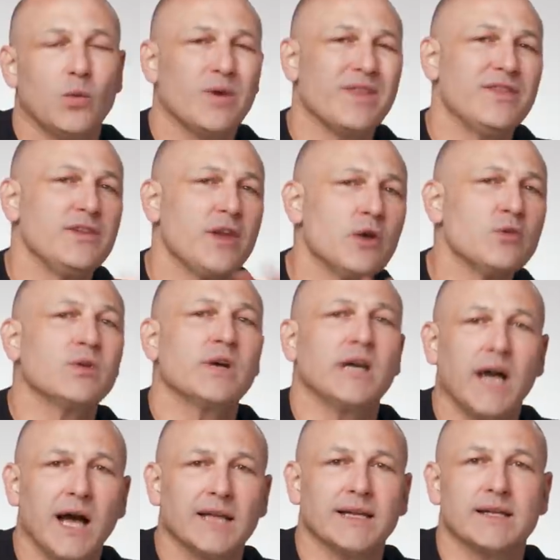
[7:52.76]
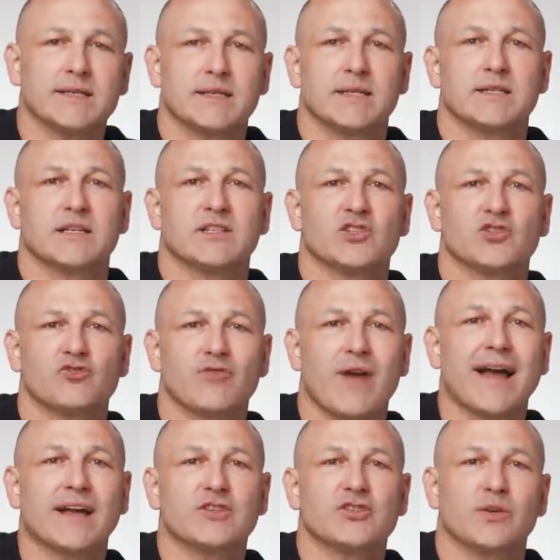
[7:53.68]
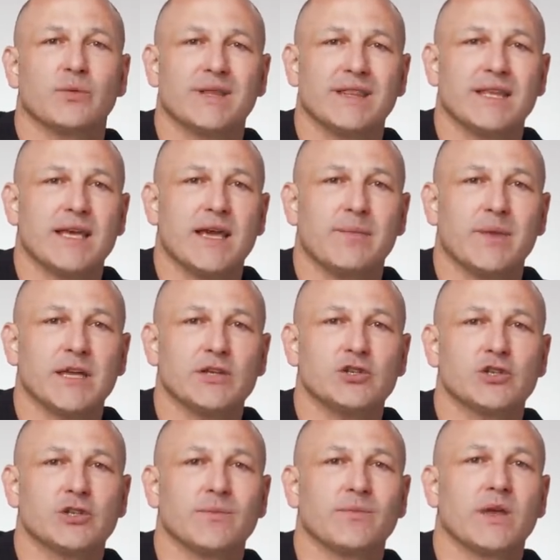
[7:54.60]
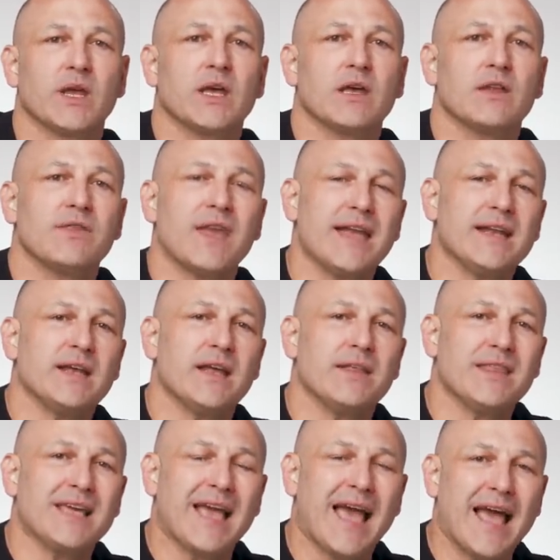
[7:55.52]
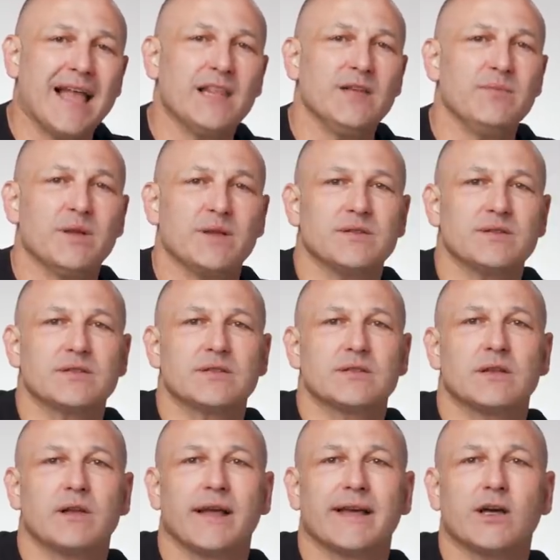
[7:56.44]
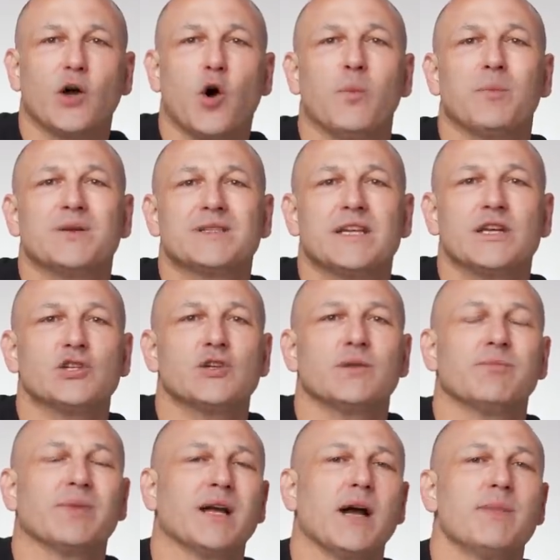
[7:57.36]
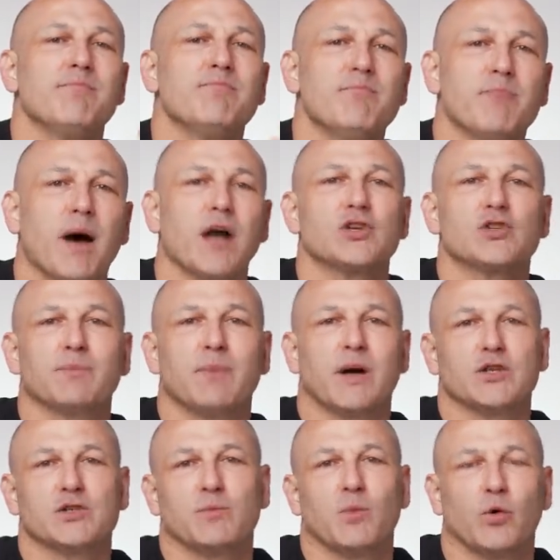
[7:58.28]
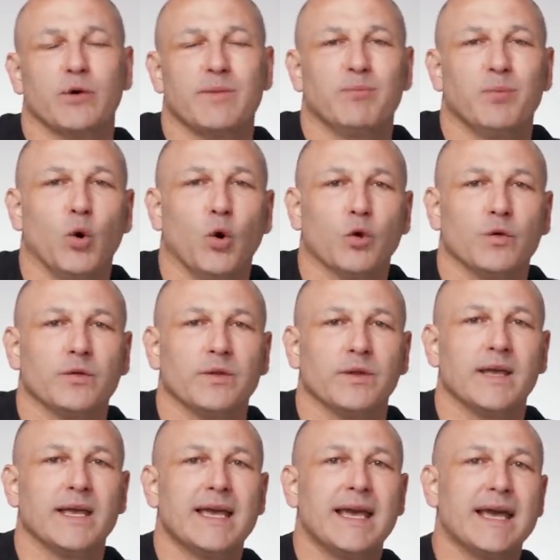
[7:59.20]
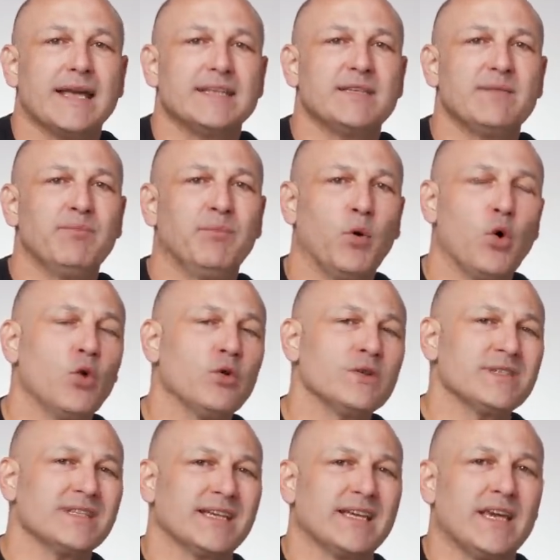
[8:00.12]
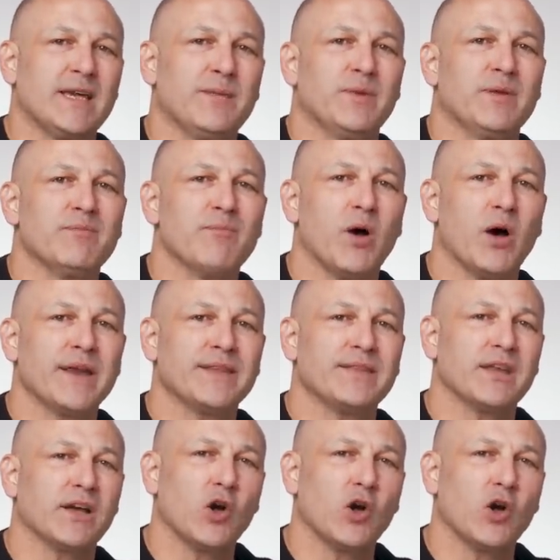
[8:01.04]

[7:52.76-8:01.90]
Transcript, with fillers: With no colour to distract you in the image, then the elements like composition become much more important. It's important to keep in mind the